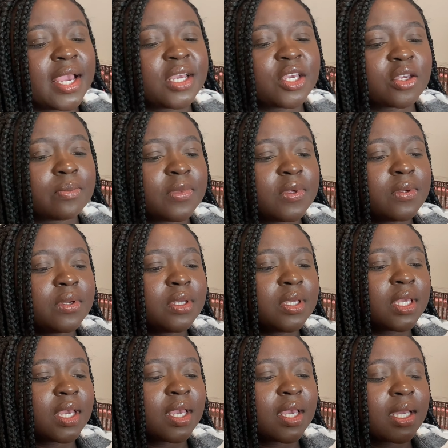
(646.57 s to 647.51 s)
Can
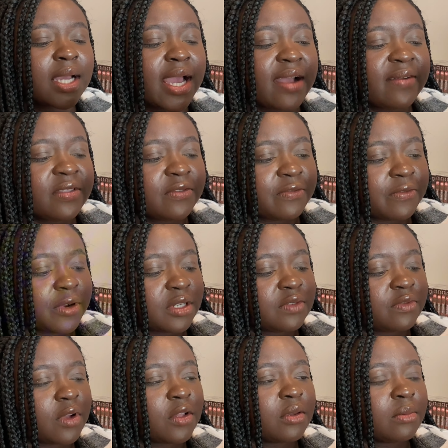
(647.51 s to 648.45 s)
Communicate. I have the
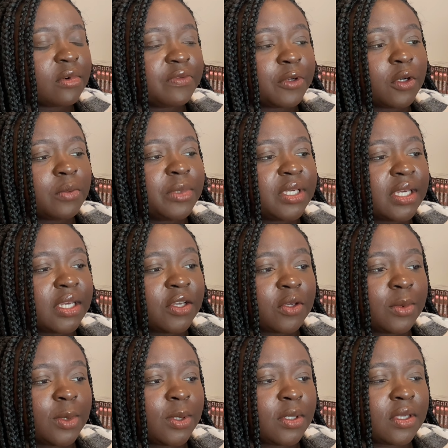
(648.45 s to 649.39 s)
first volume of Komi Can
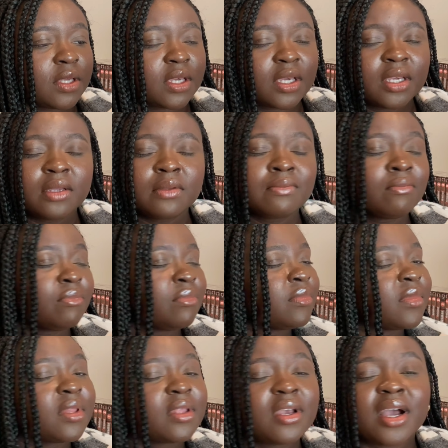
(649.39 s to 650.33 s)
Communicate.
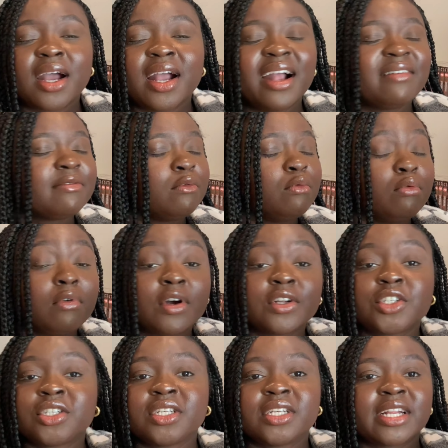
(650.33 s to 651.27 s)
I haven't
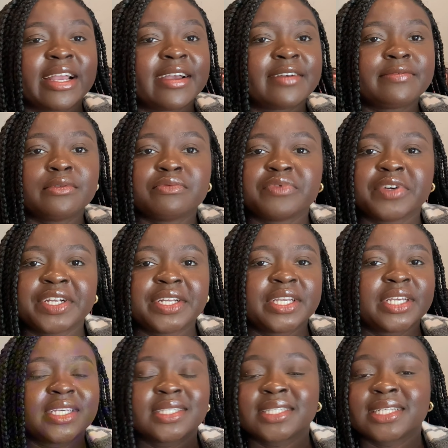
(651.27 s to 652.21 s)
watched it, I haven't read
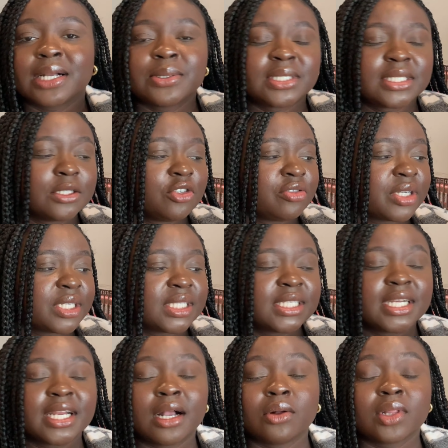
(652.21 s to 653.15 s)
it. It sounds
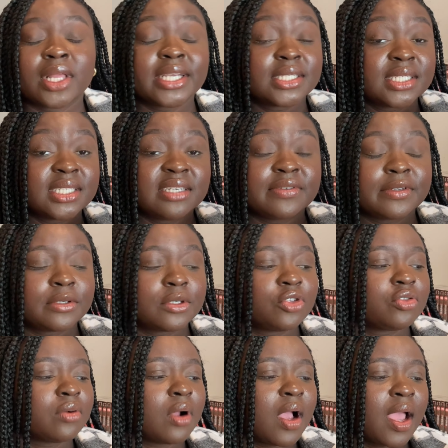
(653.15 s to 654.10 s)
interesting. I would like to give
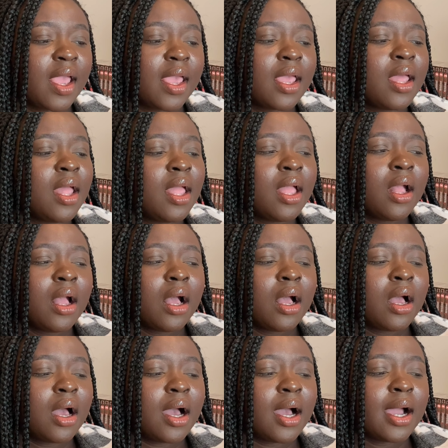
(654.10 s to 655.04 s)
it a try.
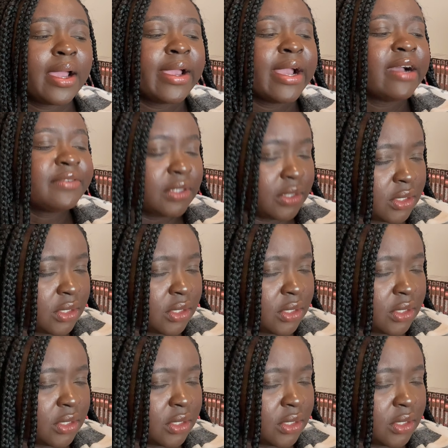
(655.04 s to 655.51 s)
I have